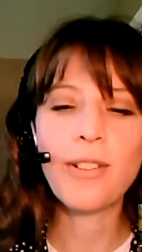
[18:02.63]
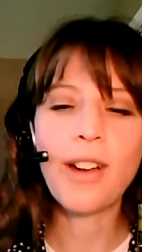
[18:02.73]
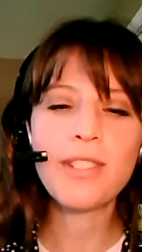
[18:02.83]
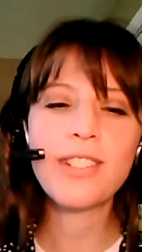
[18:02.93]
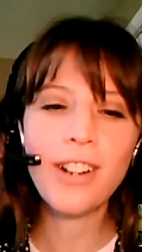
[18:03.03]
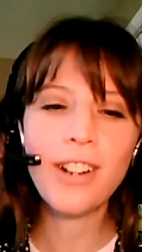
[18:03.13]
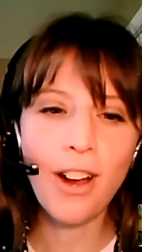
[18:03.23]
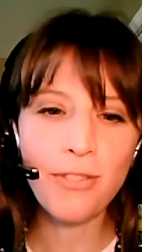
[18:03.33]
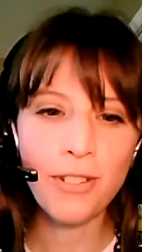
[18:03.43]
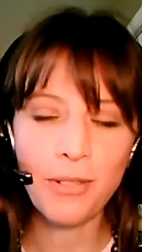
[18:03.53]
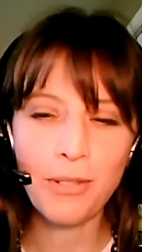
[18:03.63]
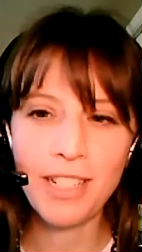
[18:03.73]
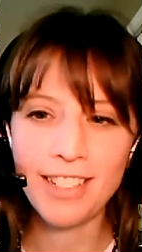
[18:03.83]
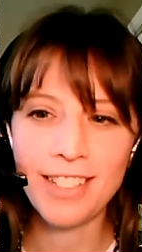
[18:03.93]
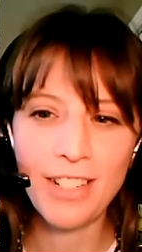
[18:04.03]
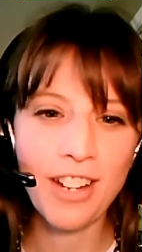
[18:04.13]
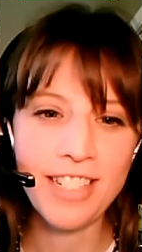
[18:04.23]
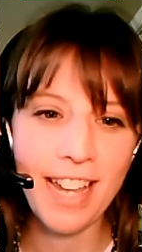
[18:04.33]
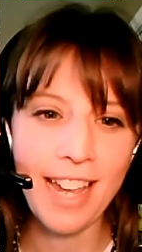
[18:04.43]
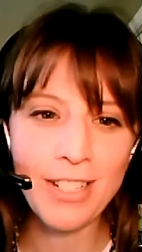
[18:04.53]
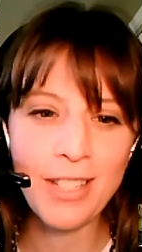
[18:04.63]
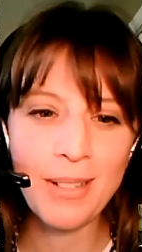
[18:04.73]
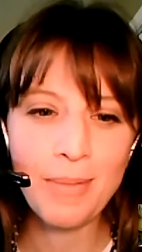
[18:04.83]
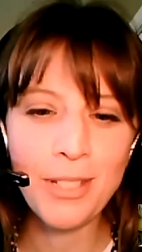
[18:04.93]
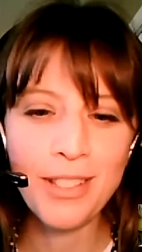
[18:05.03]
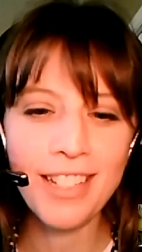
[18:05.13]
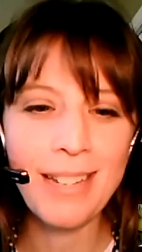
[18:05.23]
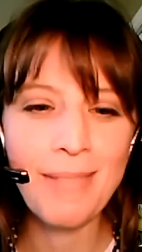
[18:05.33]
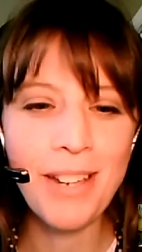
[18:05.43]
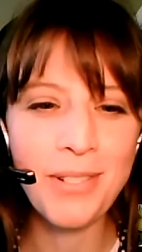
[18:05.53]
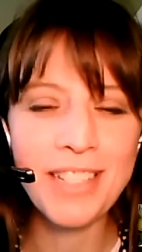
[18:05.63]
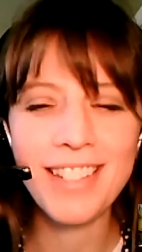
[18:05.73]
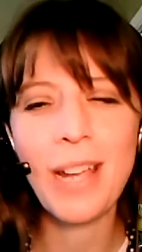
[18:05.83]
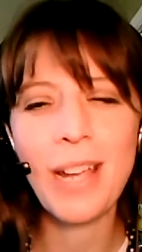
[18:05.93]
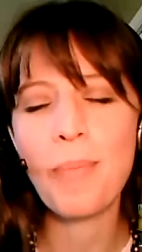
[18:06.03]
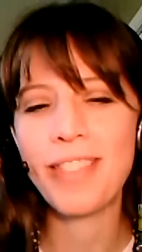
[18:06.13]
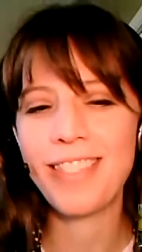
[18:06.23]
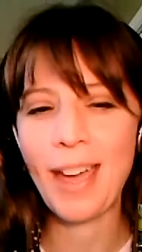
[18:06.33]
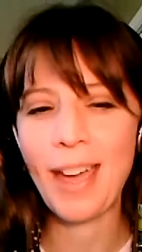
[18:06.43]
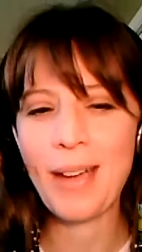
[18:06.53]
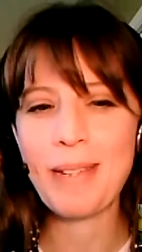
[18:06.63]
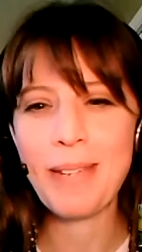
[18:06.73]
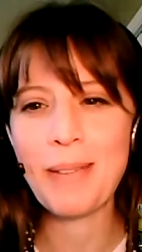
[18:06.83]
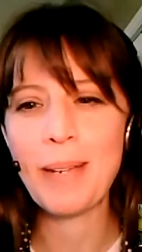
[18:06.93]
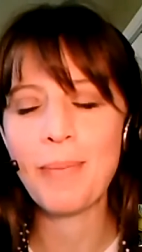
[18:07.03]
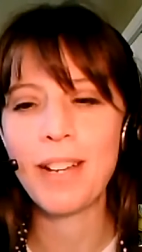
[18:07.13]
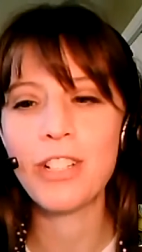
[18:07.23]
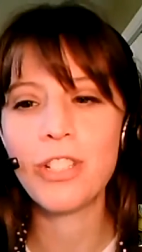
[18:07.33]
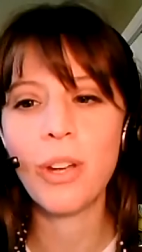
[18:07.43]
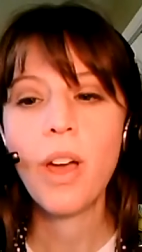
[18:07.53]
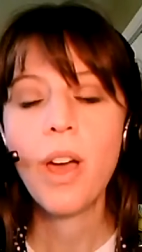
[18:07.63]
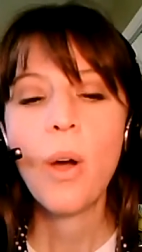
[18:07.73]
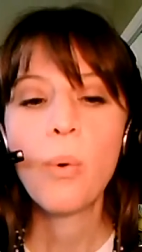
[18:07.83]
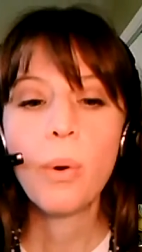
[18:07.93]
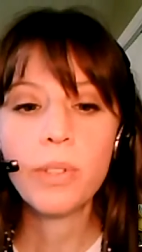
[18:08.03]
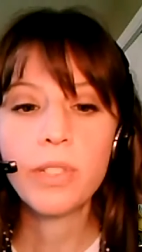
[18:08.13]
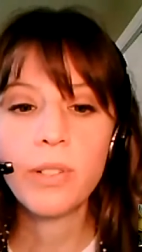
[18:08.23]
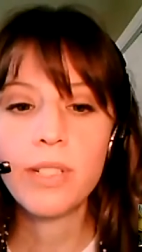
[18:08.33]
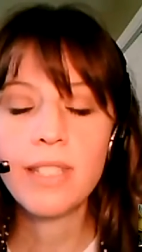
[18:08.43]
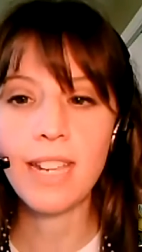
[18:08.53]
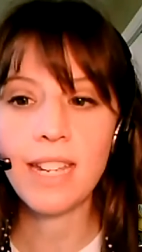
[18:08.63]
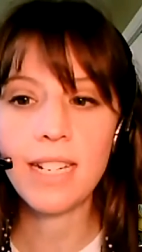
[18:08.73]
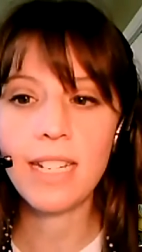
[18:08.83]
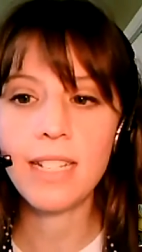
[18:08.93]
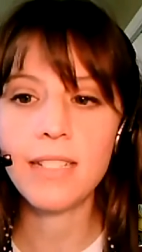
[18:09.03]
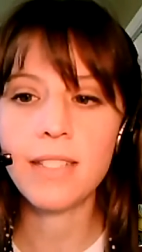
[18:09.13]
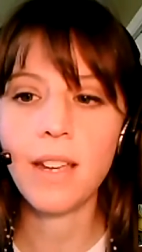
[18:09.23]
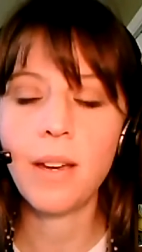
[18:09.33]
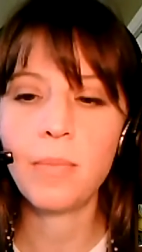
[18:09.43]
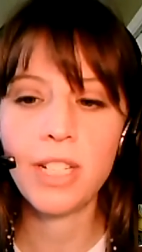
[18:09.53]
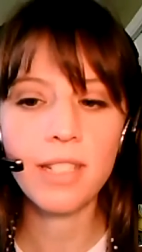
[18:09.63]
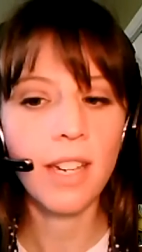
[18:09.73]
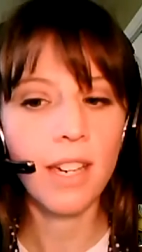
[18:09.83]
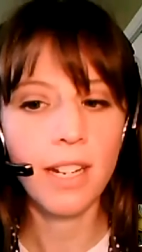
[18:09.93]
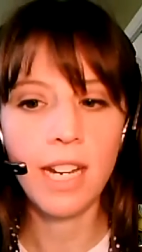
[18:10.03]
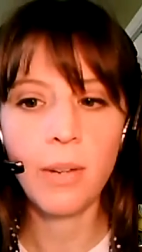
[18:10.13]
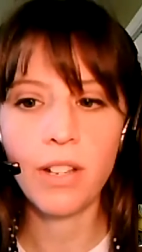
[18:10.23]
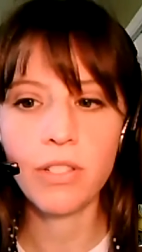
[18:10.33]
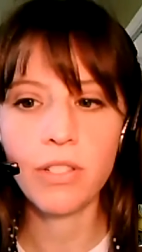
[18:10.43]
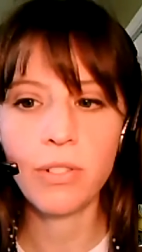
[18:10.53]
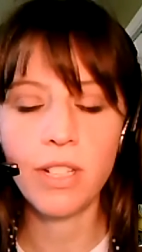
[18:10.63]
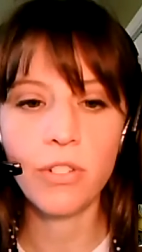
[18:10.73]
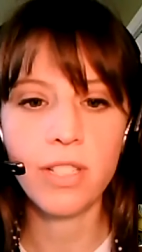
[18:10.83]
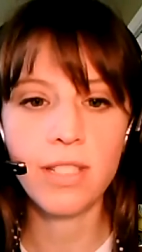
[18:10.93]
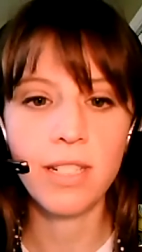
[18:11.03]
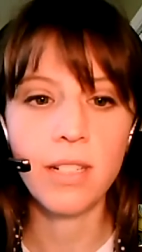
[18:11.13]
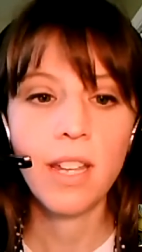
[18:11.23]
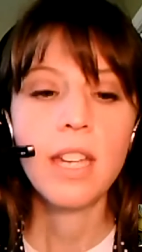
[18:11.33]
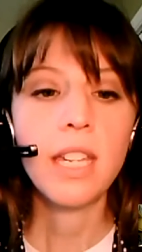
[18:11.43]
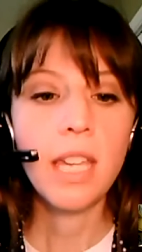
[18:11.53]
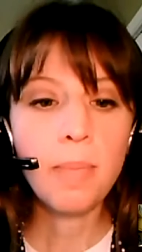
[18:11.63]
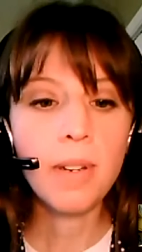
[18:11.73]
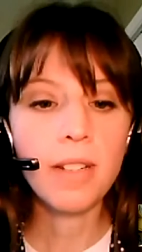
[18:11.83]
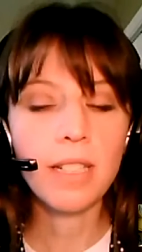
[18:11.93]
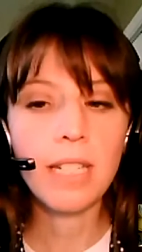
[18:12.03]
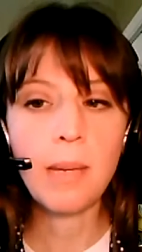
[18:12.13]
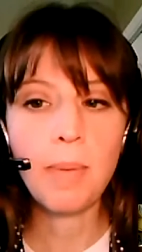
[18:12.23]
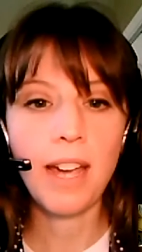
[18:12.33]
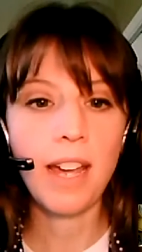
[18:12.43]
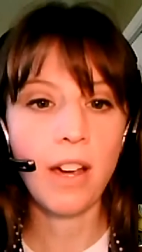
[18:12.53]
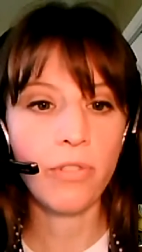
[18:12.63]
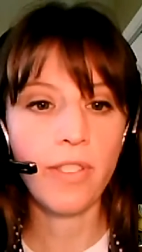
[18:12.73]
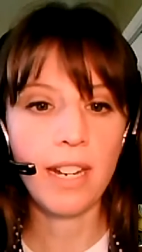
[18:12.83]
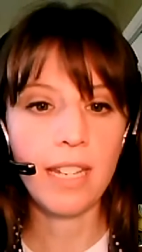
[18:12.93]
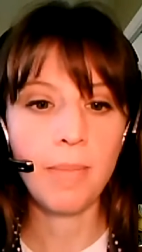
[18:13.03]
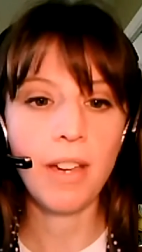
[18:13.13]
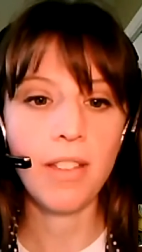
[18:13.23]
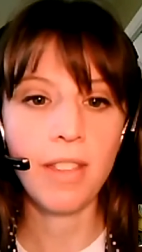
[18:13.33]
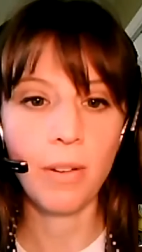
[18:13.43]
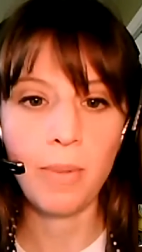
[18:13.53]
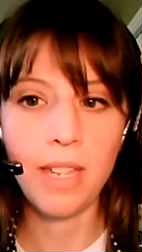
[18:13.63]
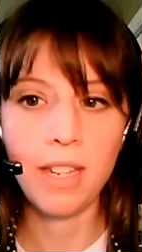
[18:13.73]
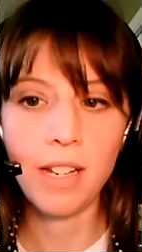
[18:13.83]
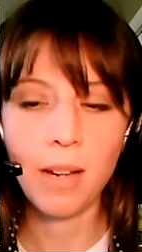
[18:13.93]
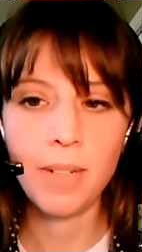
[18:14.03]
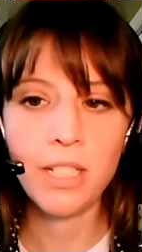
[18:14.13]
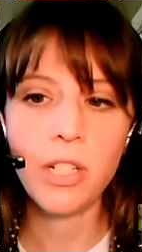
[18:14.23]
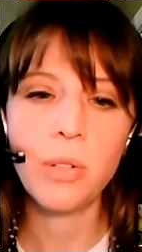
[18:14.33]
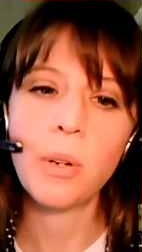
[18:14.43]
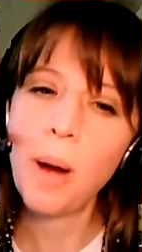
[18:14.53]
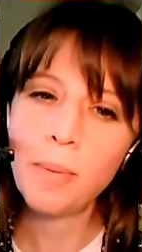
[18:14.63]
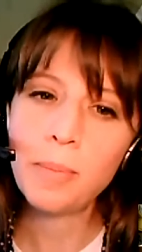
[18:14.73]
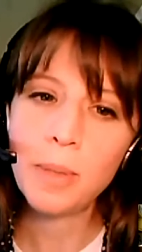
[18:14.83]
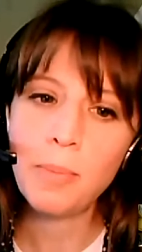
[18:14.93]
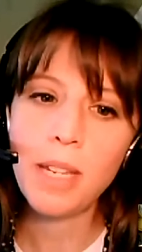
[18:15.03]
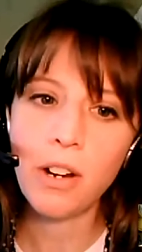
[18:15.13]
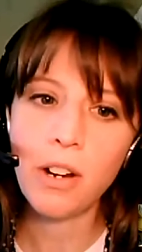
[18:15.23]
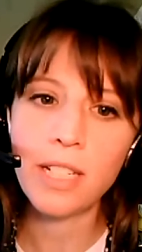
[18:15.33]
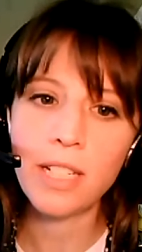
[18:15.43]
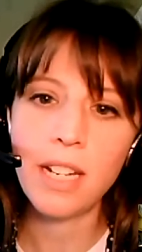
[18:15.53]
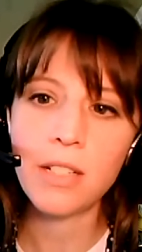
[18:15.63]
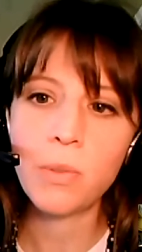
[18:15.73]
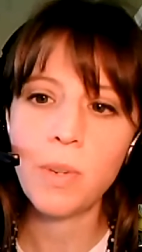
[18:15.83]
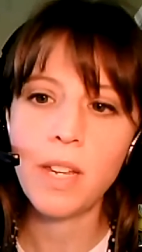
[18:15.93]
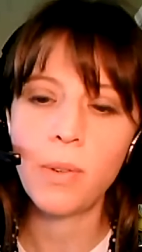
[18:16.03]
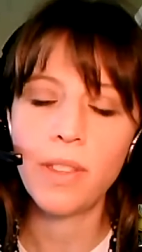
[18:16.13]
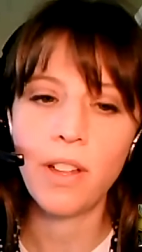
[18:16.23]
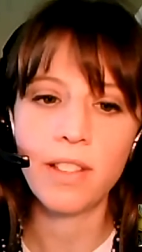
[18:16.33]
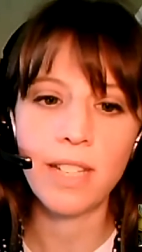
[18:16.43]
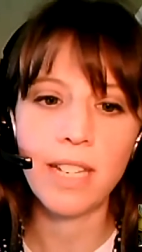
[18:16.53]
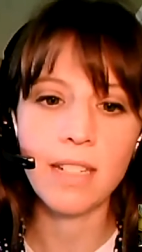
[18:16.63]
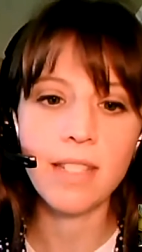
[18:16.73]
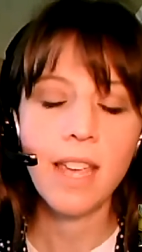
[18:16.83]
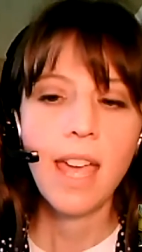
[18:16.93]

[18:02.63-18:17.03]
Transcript: I was going to offer that we could attach them to the email we send out, but that may be a bit much. So what we'll do instead is Jessica and anyone else who's interested, keep an eye out for that email that will be coming to you. It'll probably be early next week with all the links.